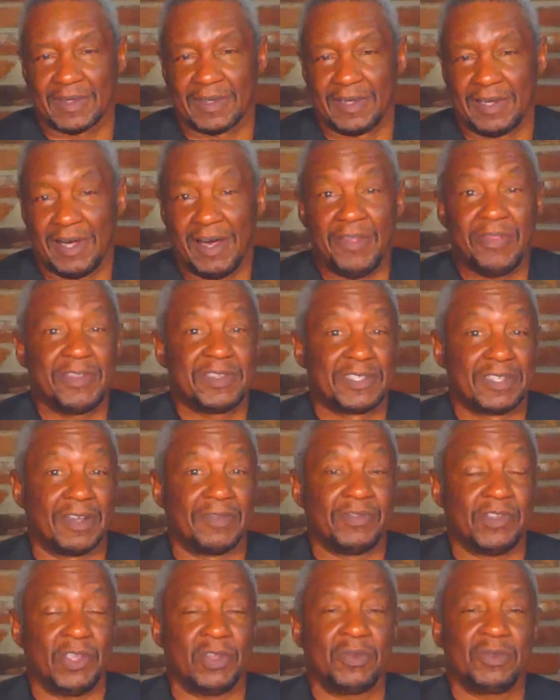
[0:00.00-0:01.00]
Others of
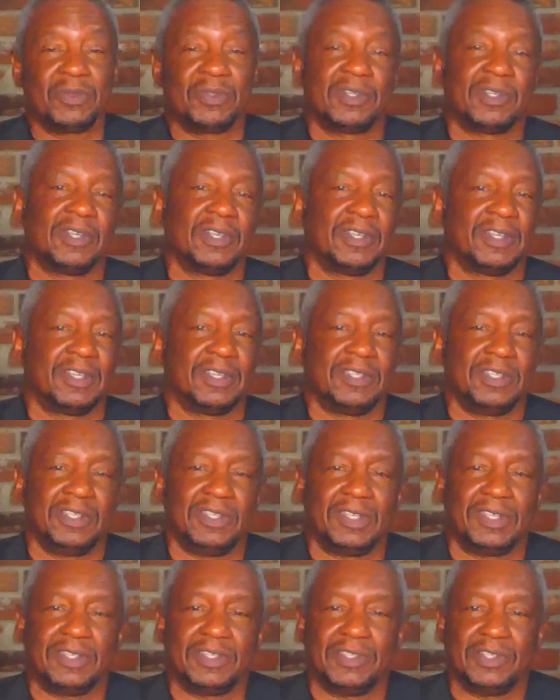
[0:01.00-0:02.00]
you,
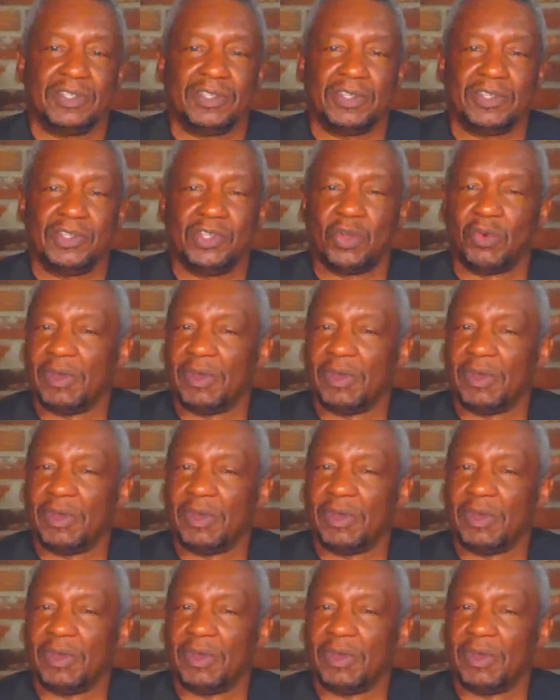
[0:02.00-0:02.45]
your